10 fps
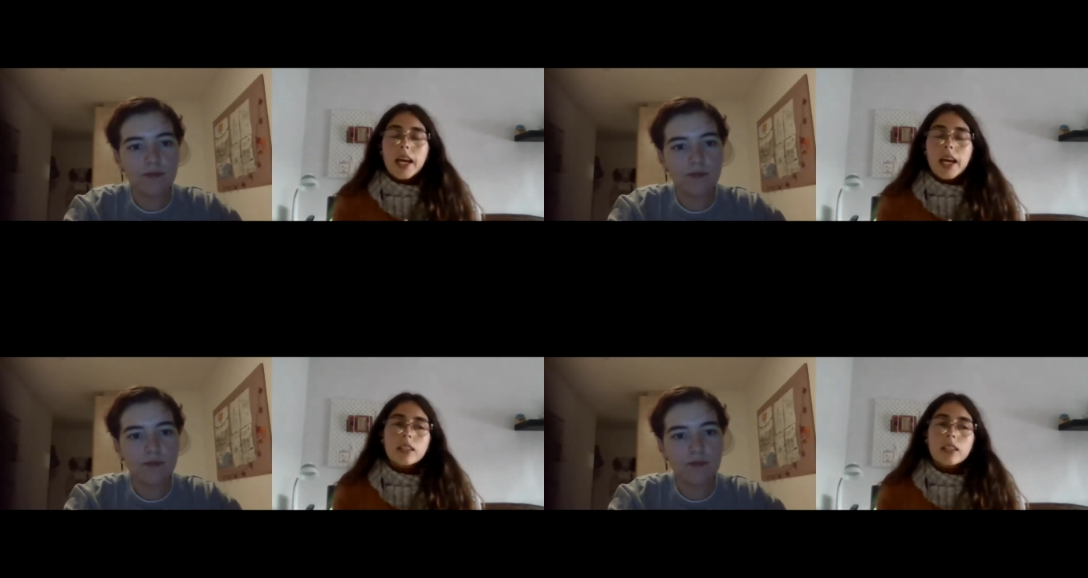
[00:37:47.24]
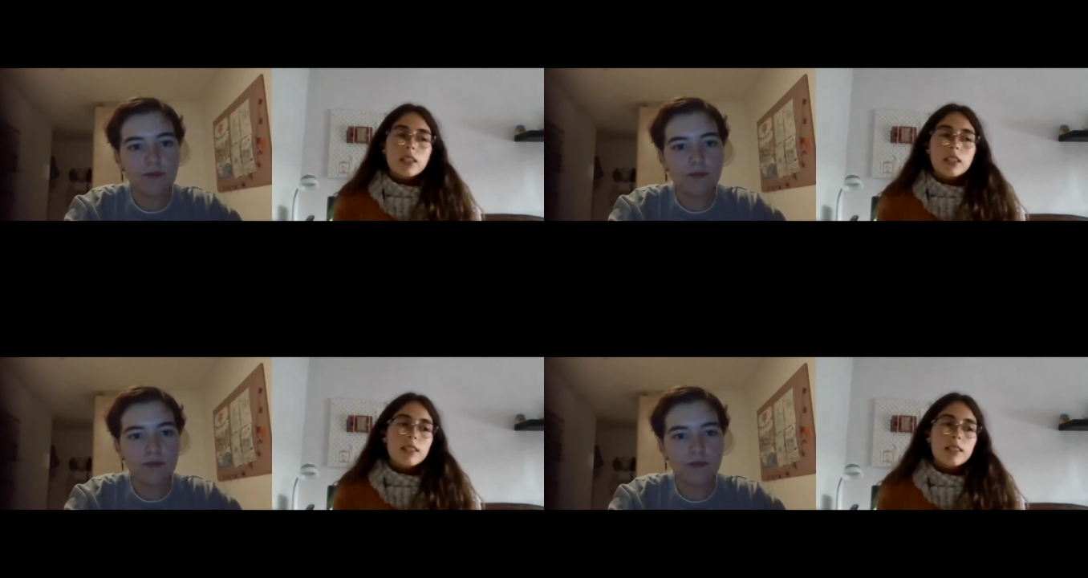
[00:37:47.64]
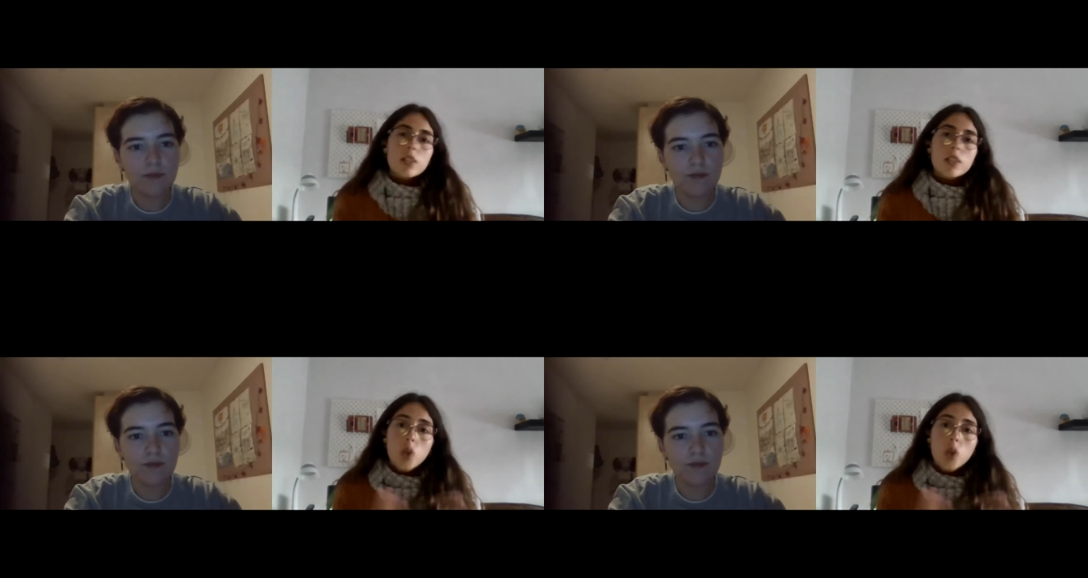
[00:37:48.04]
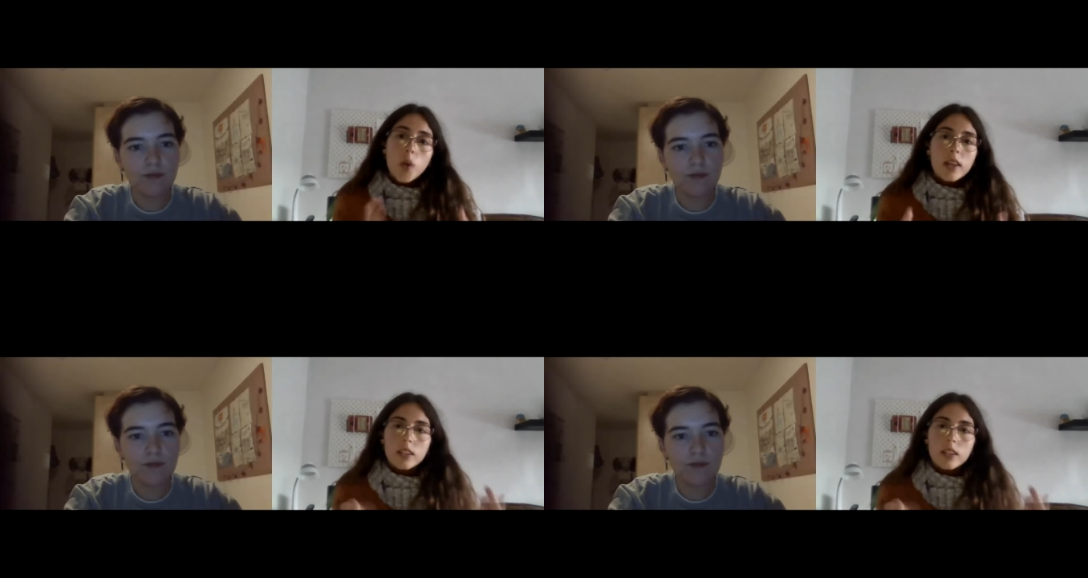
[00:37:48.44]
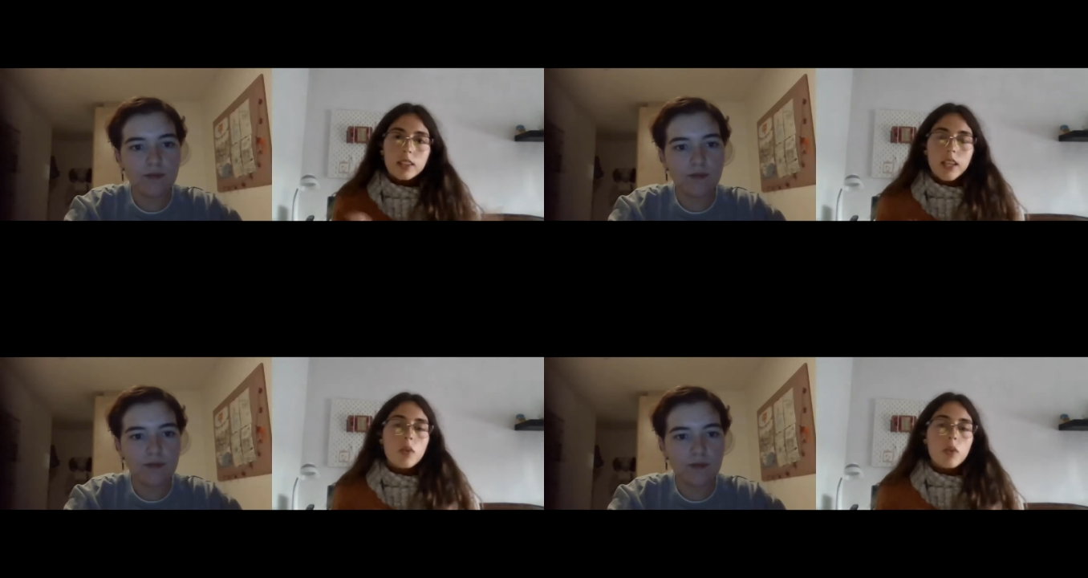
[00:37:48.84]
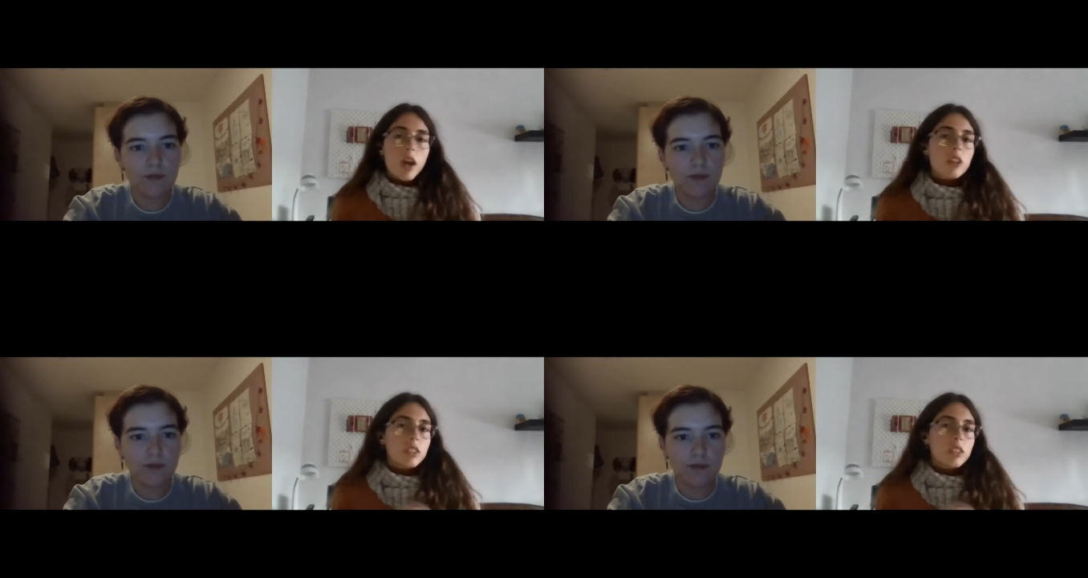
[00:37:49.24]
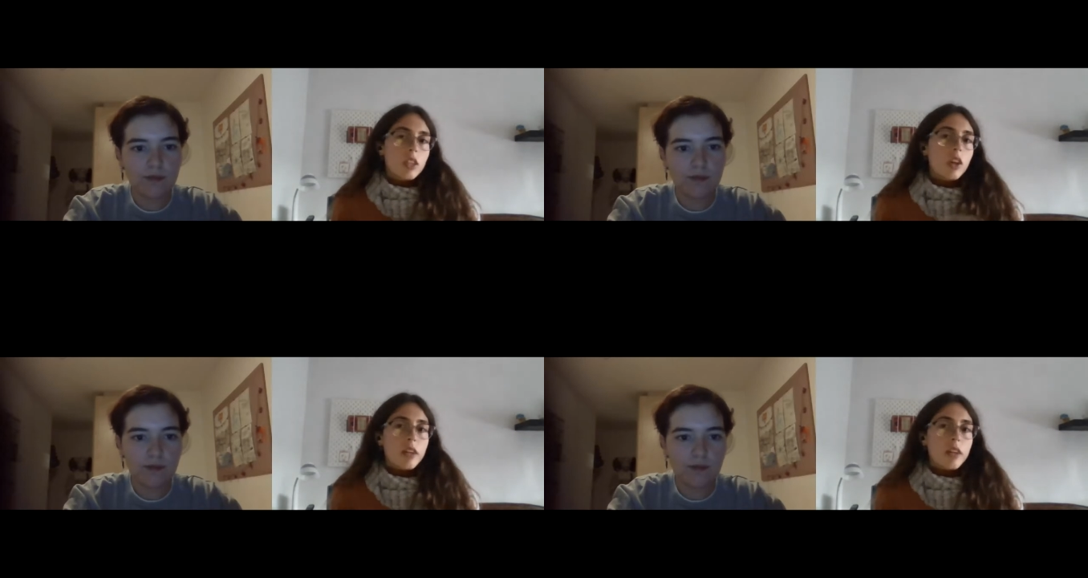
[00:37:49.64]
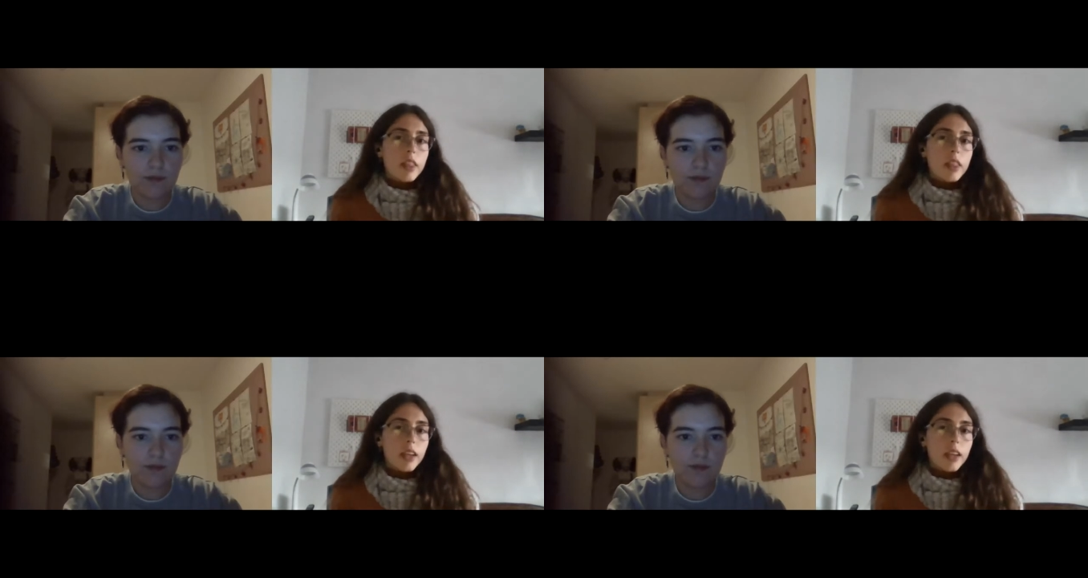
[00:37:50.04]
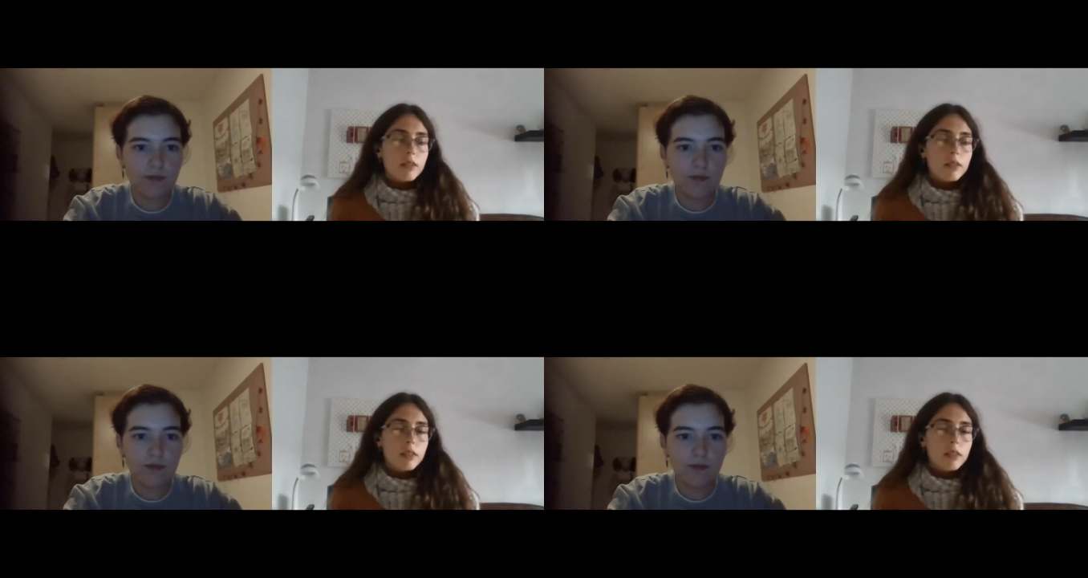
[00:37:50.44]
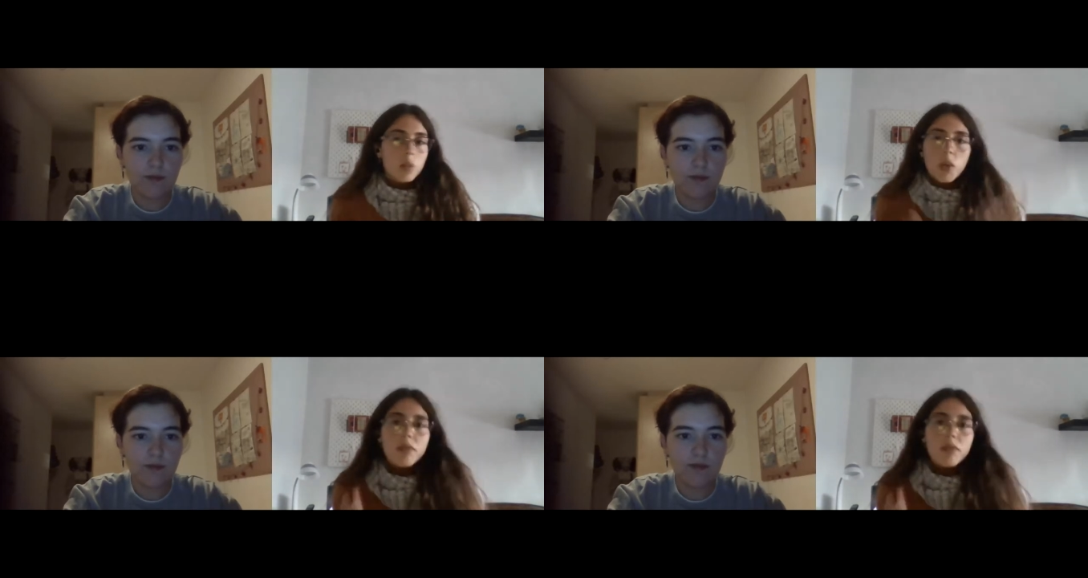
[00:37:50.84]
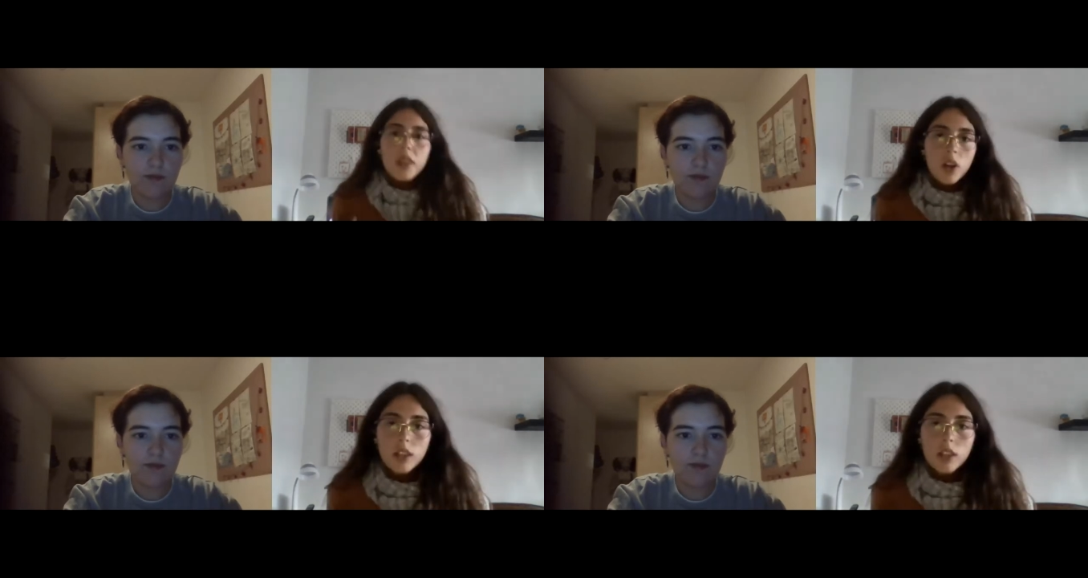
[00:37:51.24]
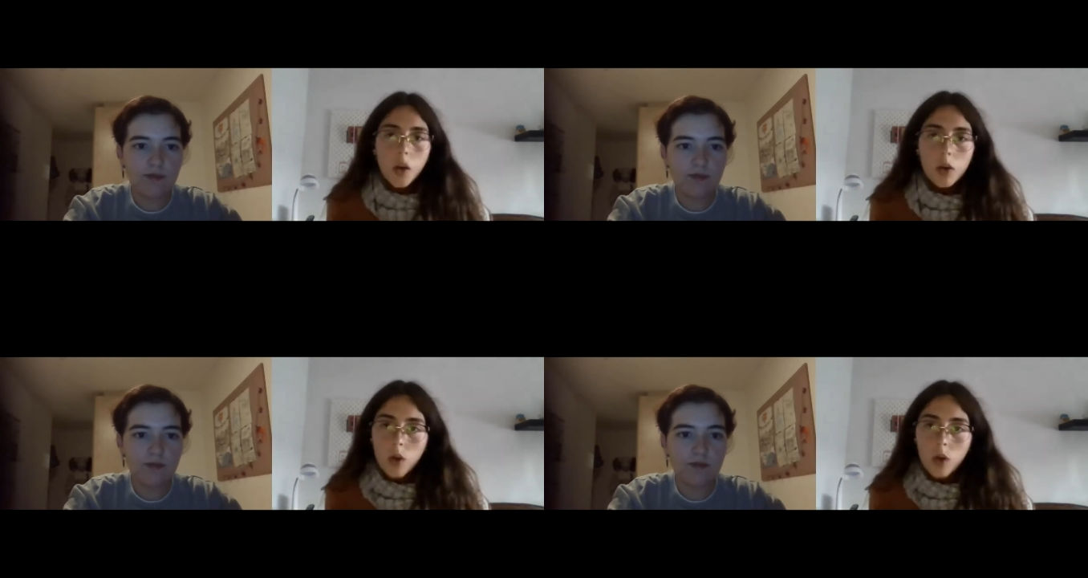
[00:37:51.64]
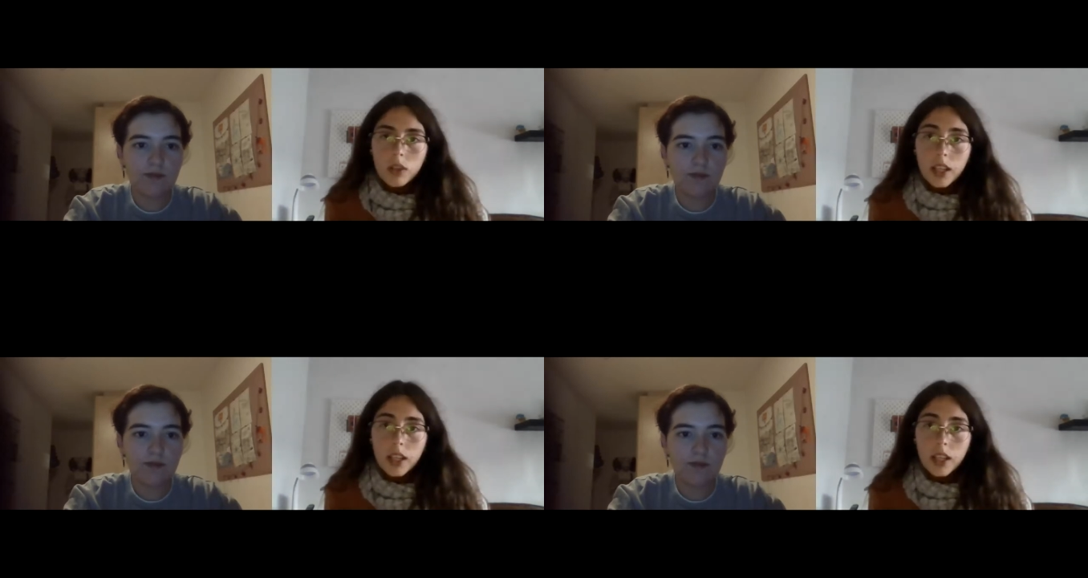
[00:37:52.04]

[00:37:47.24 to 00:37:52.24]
Speaker 1: And it's this knowing that, yeah, we actually got everything. We even got our own